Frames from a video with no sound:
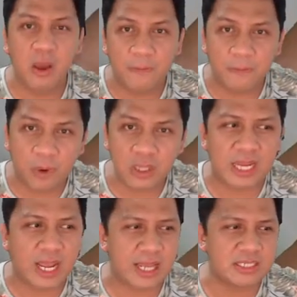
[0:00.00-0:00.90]

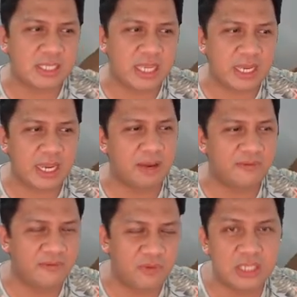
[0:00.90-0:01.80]
podcasting,
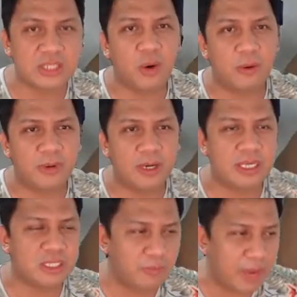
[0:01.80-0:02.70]
and voiceover,
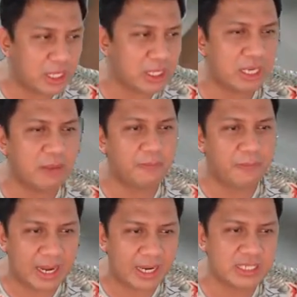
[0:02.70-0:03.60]
especially
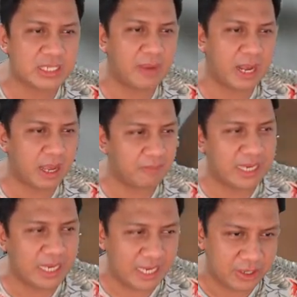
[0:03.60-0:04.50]
para sa mga
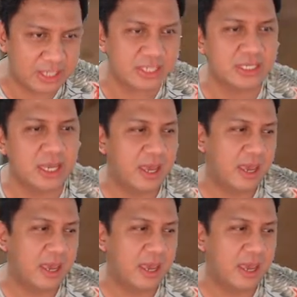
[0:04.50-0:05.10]
beginners.